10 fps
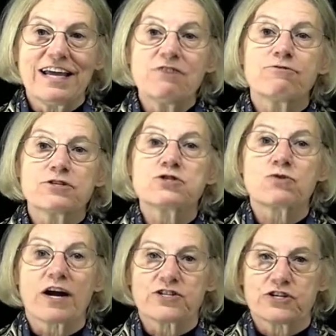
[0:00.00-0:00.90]

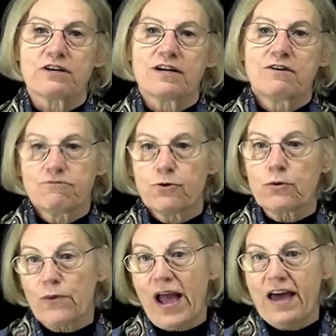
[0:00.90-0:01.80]
infrastructure
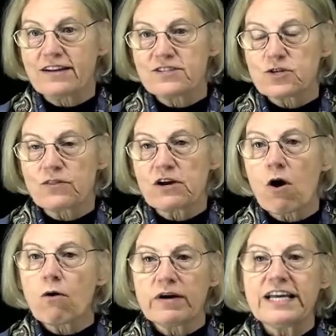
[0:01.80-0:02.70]
for RAN. So there
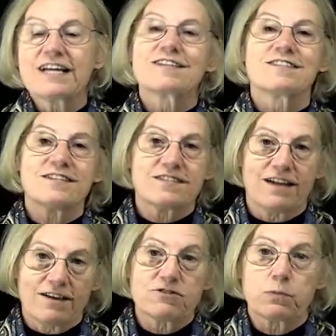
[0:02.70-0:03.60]
already exists a
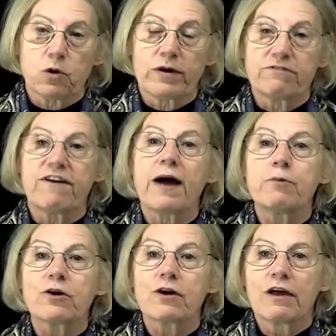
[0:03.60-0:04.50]
lot of deployed
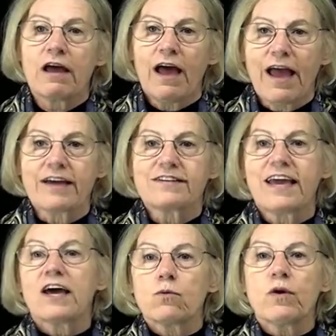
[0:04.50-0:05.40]
fiber, and
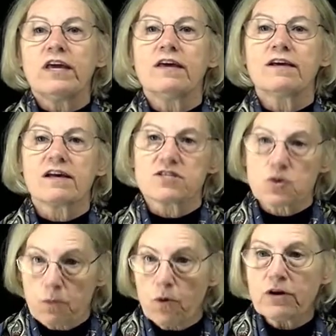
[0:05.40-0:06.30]
can we
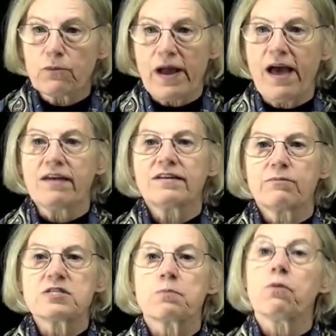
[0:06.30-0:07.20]
support a RAN,
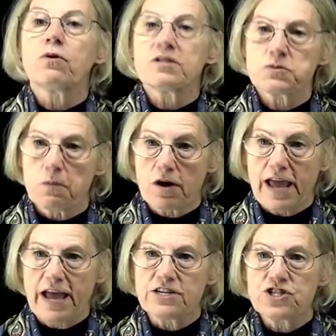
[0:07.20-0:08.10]
can we support a smart
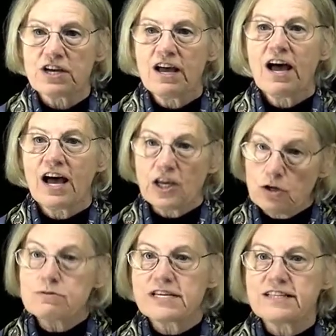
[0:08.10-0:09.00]
edge
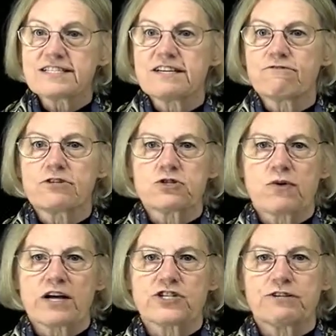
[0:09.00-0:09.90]
using this
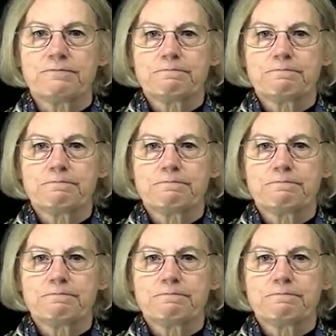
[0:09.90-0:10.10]
infrastructure?